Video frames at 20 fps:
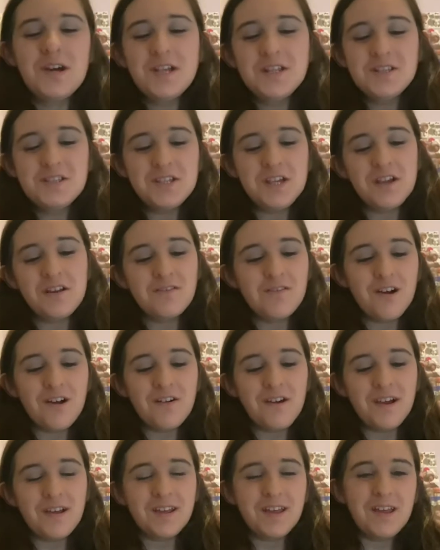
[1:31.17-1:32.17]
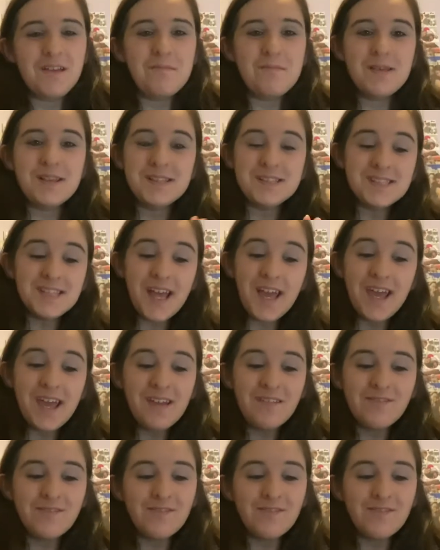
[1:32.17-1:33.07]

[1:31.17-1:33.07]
doing well and keeping safe.